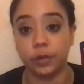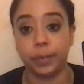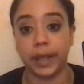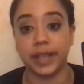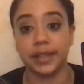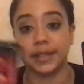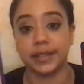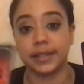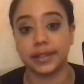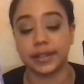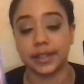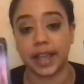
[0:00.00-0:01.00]

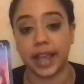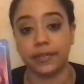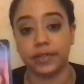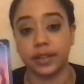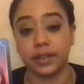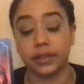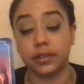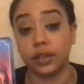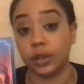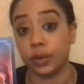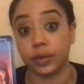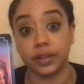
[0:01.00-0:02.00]
base to have the, you
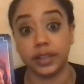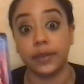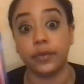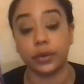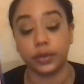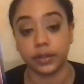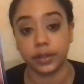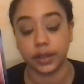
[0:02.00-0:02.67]
know, the devil